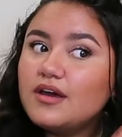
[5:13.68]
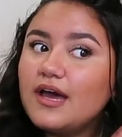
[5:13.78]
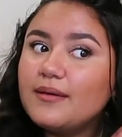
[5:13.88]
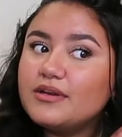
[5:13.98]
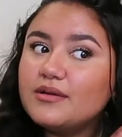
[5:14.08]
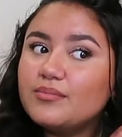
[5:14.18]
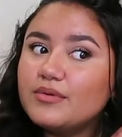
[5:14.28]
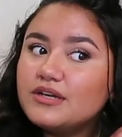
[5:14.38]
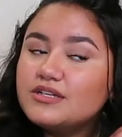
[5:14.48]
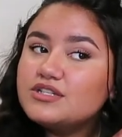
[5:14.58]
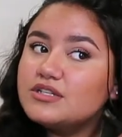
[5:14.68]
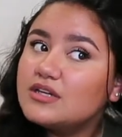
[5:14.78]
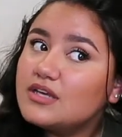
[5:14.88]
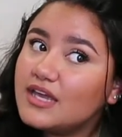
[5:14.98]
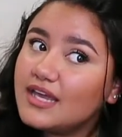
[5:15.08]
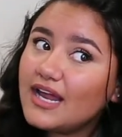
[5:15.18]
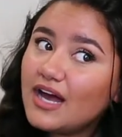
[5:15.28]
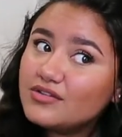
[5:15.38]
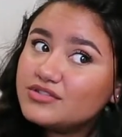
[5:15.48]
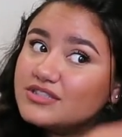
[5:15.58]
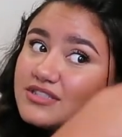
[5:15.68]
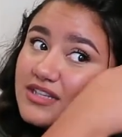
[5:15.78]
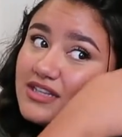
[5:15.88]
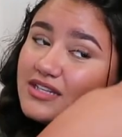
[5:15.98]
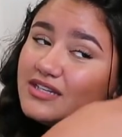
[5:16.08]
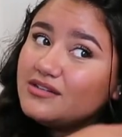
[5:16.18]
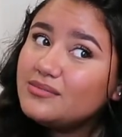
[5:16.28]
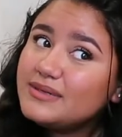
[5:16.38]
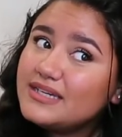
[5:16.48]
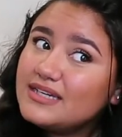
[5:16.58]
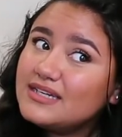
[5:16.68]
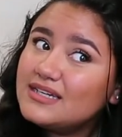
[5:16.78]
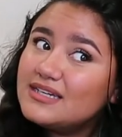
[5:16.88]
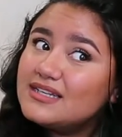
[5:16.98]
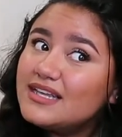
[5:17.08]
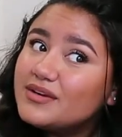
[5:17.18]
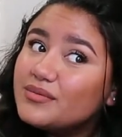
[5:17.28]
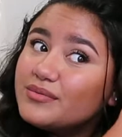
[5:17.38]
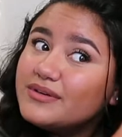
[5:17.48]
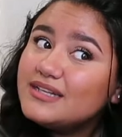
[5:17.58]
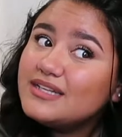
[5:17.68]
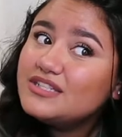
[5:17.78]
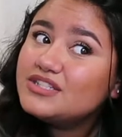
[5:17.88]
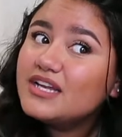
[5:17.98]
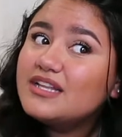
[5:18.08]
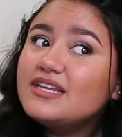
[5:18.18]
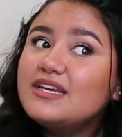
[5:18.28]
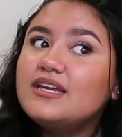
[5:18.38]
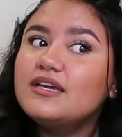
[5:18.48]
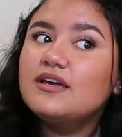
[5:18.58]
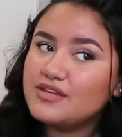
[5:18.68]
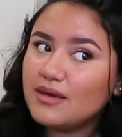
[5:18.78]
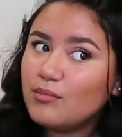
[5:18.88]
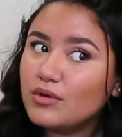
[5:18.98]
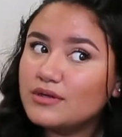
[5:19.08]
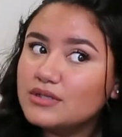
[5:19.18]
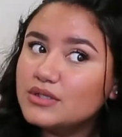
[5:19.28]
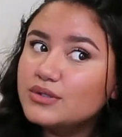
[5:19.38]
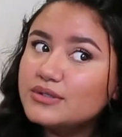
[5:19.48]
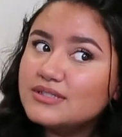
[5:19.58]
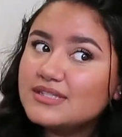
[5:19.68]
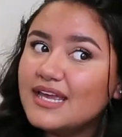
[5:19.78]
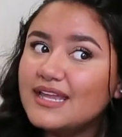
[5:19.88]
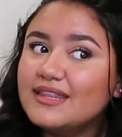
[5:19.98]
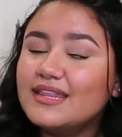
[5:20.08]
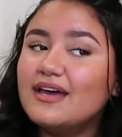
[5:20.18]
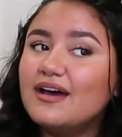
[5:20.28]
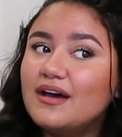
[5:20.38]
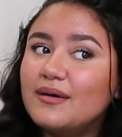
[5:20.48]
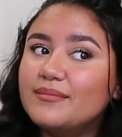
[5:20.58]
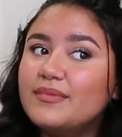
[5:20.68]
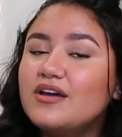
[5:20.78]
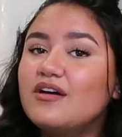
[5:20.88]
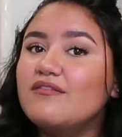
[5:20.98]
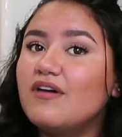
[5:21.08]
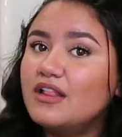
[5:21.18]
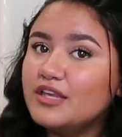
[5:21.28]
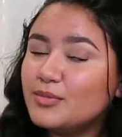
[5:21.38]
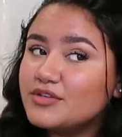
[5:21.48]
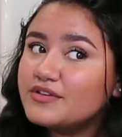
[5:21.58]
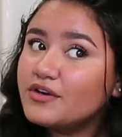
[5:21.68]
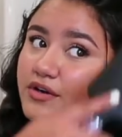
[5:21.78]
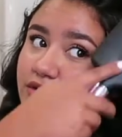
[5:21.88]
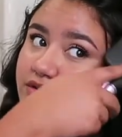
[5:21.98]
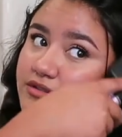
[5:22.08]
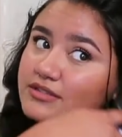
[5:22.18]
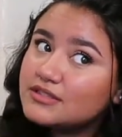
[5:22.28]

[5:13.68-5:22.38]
I'm gonna brush it out just a little bit, like really gently, to get more loose and voluminous curls.